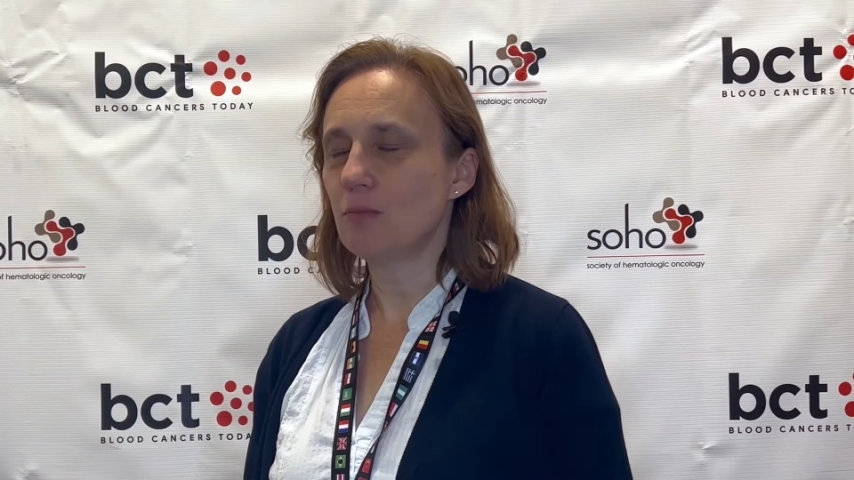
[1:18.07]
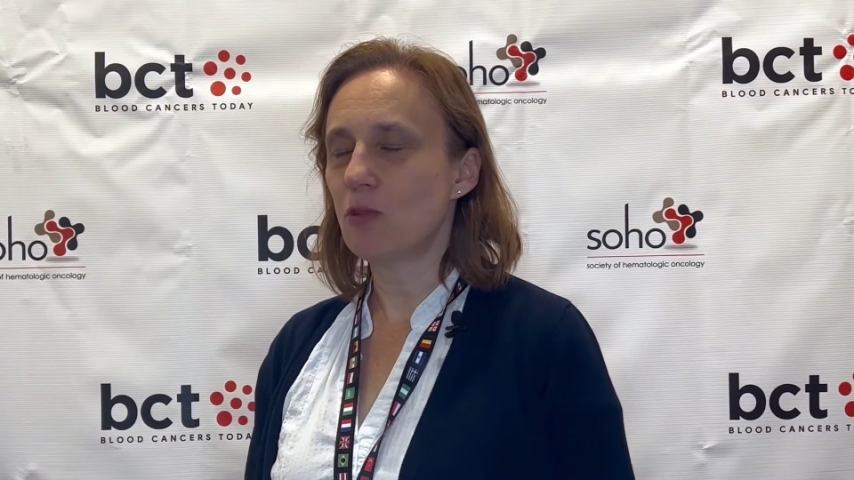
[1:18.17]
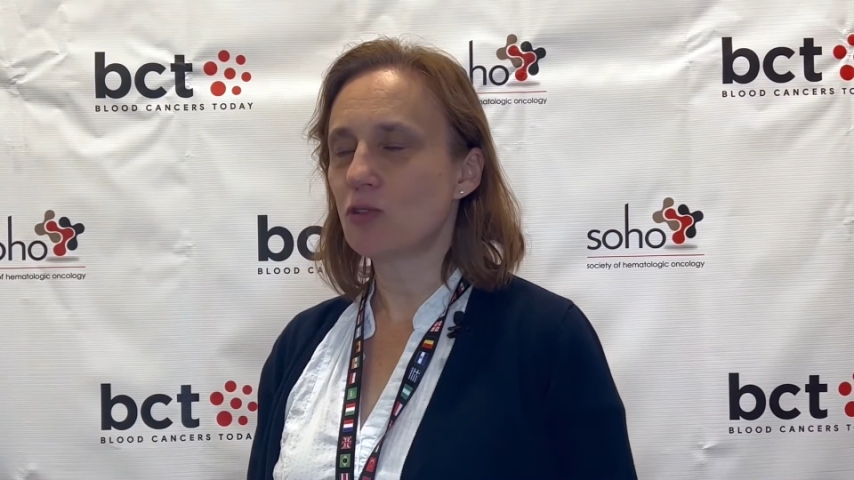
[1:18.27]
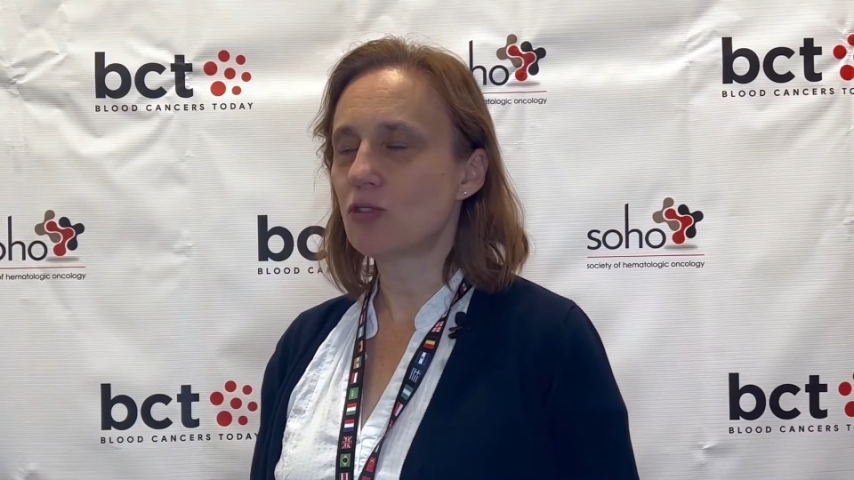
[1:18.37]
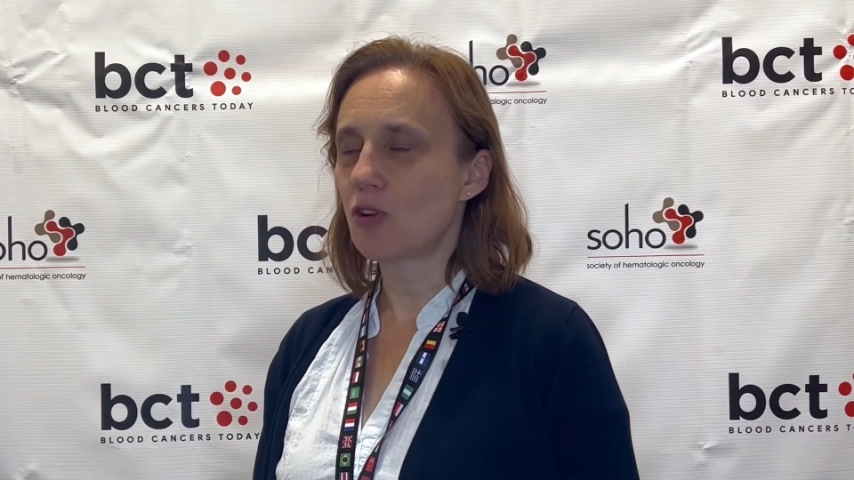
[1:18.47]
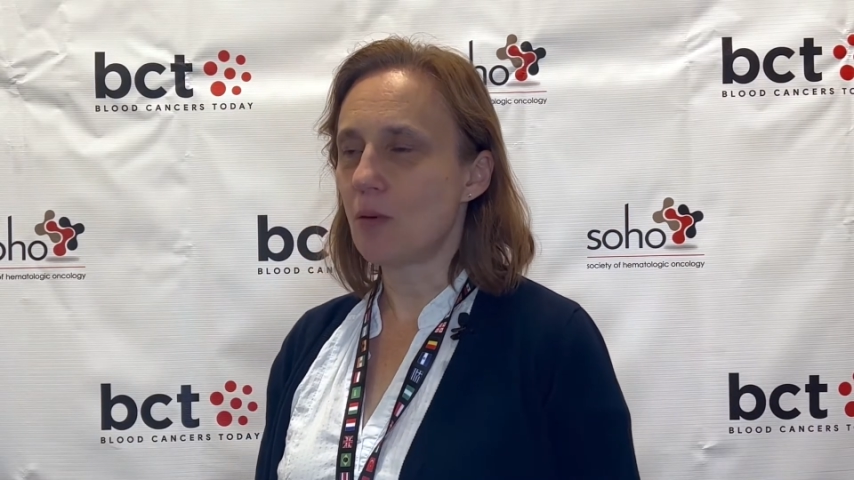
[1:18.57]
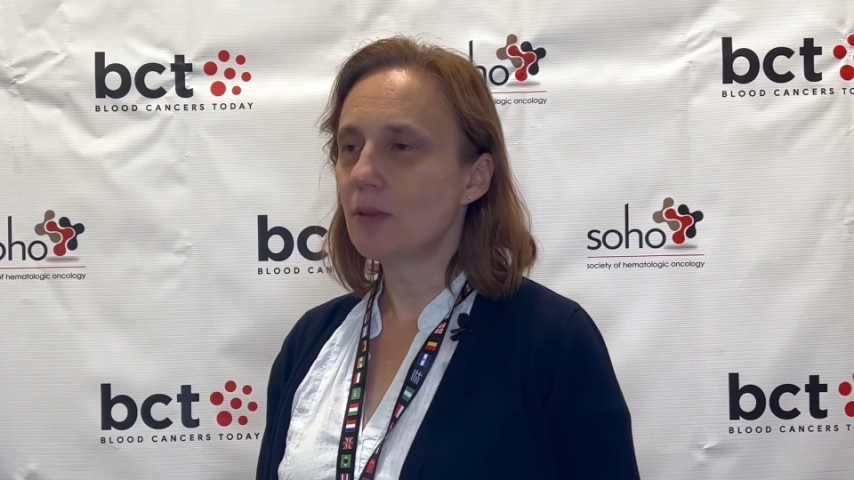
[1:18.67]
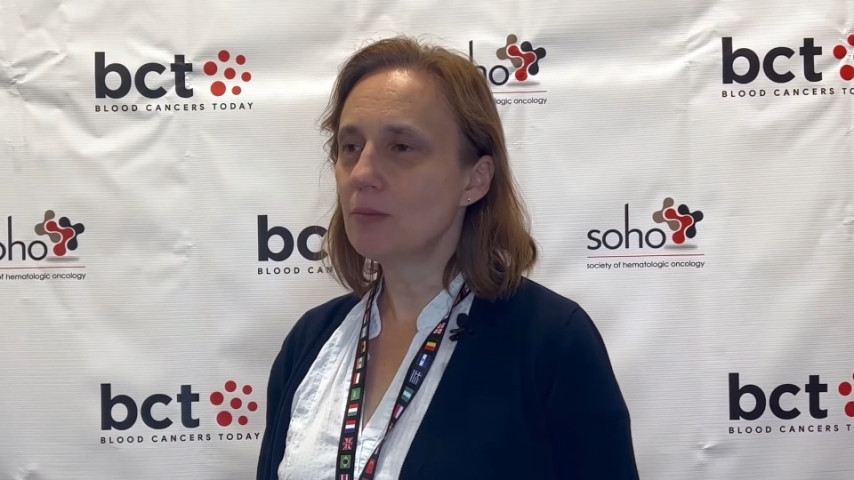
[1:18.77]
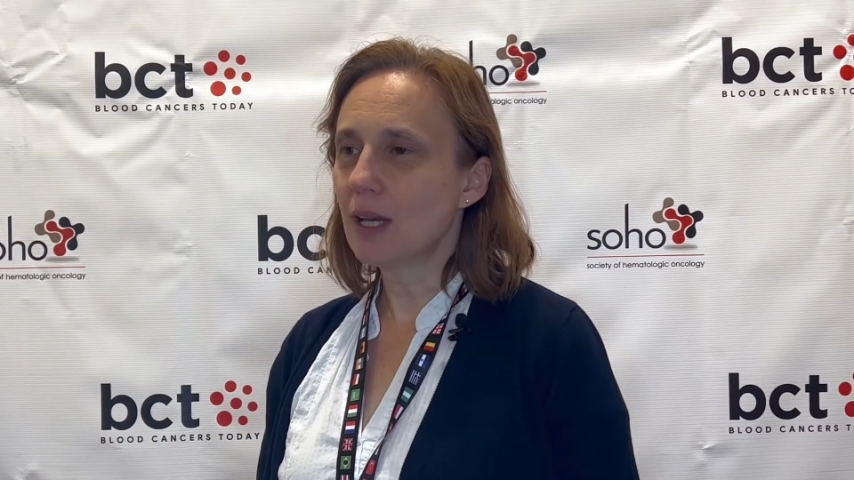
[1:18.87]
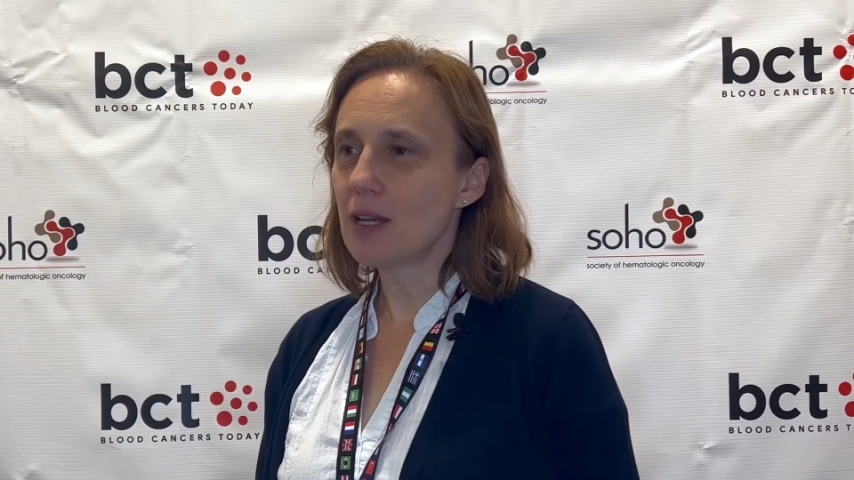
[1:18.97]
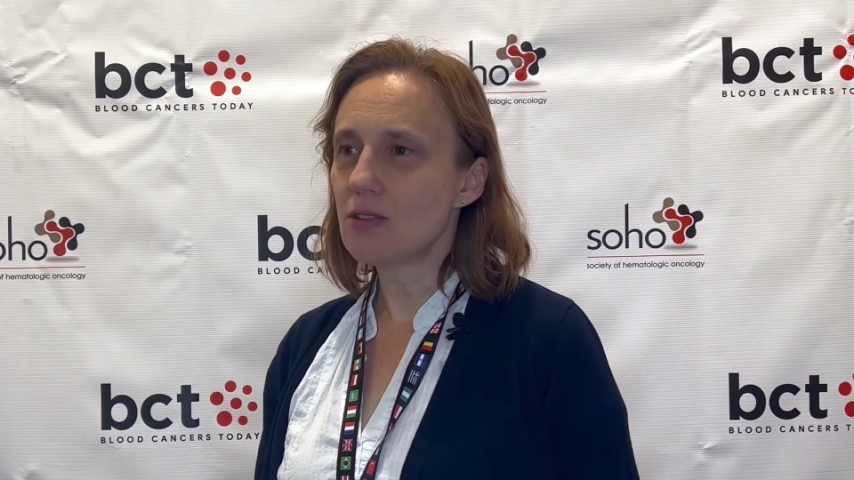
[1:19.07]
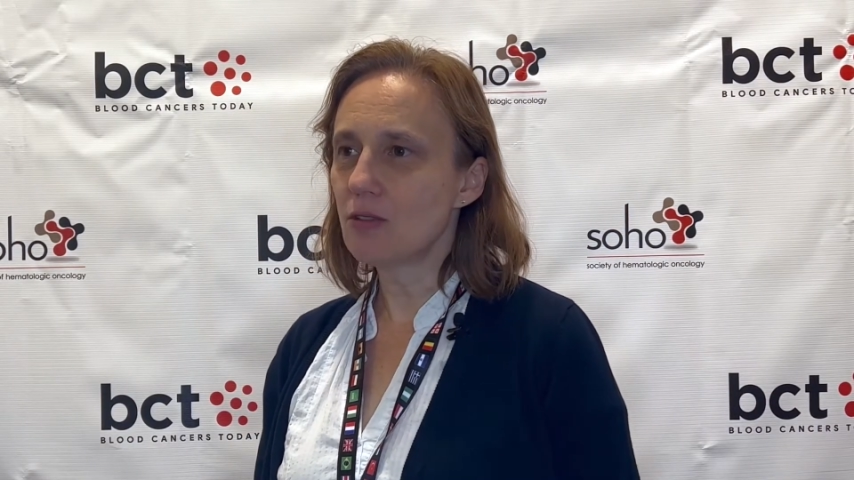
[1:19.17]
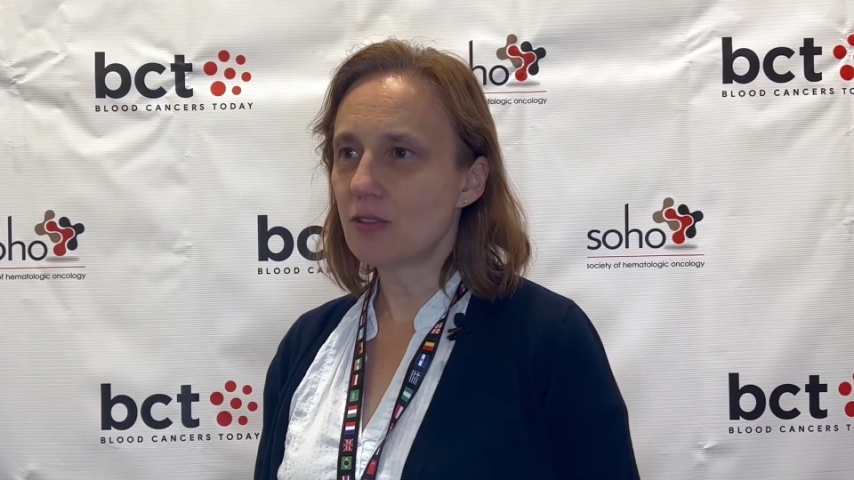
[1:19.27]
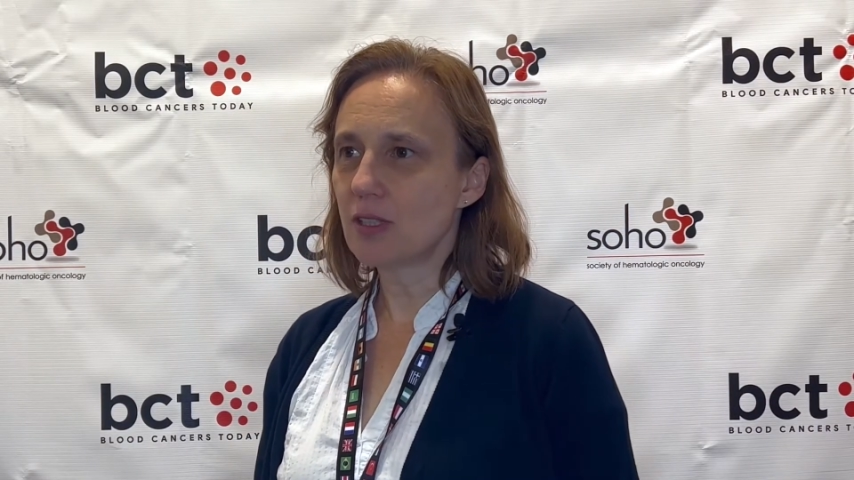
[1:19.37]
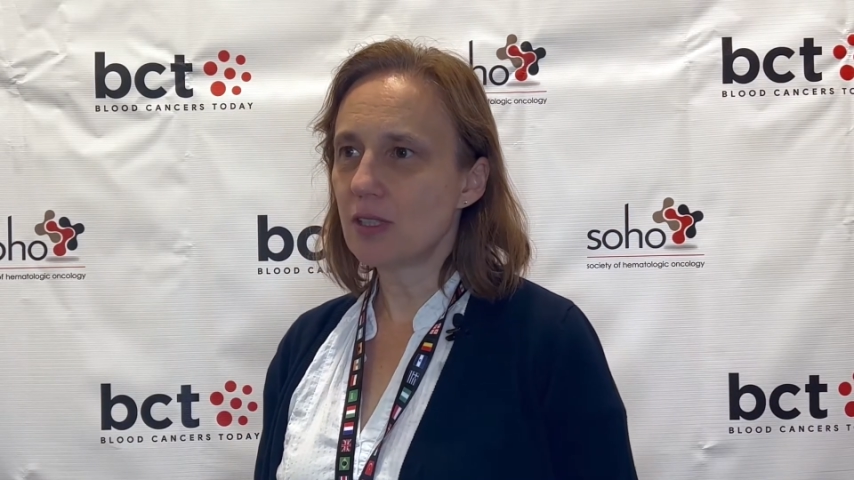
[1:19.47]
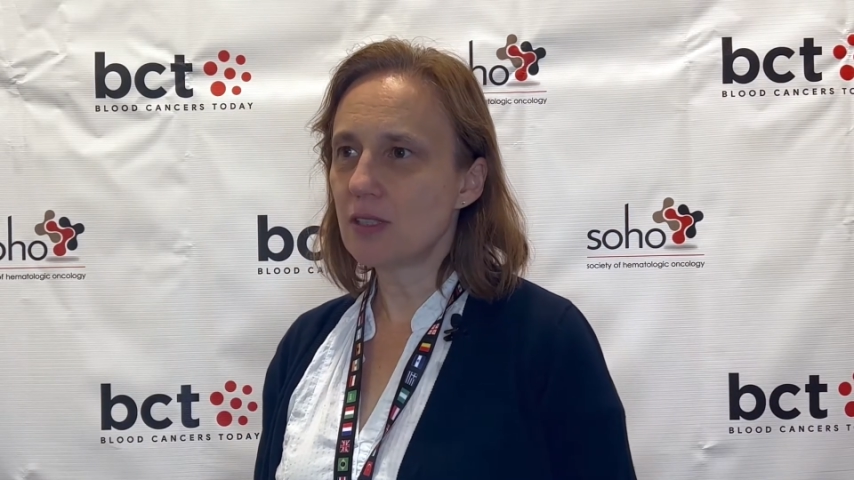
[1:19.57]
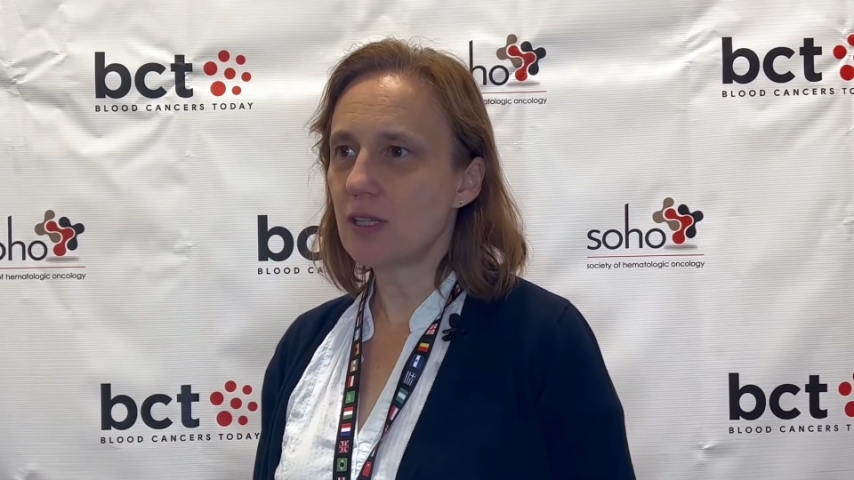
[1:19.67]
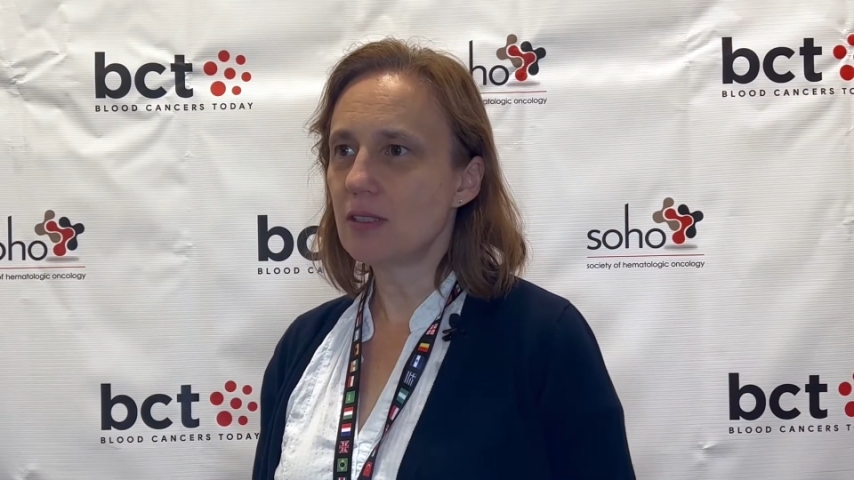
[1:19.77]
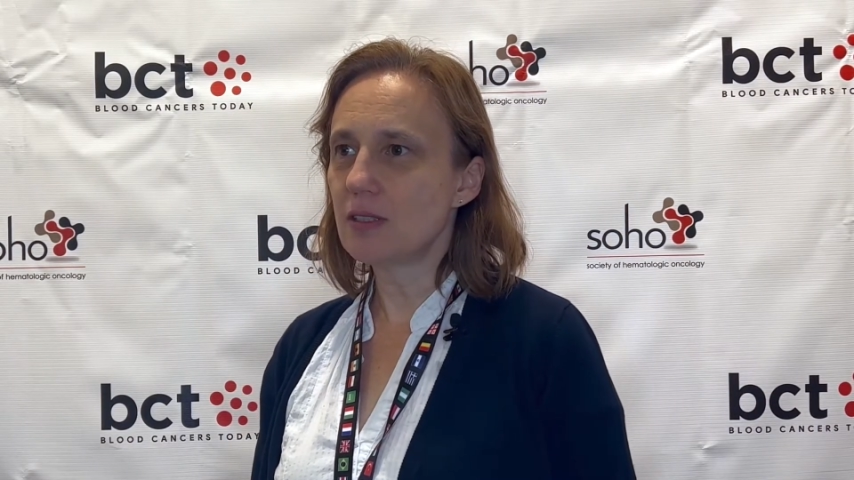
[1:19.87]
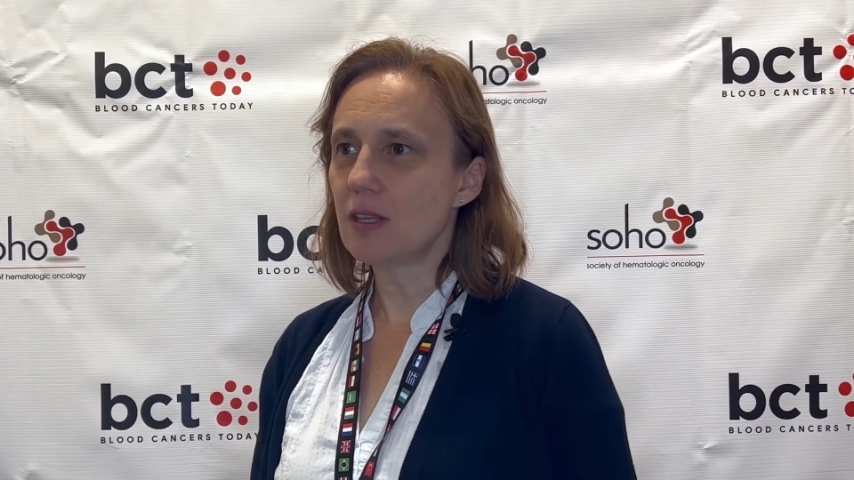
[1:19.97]
most common mechanism of
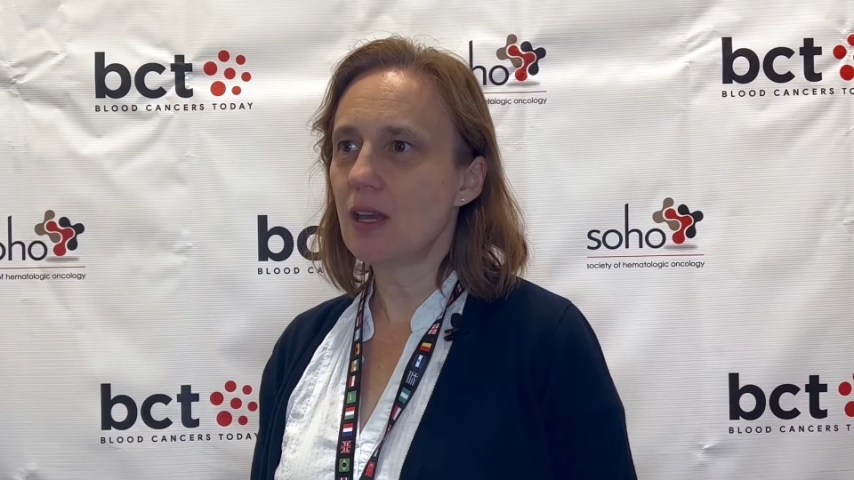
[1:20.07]
resistance.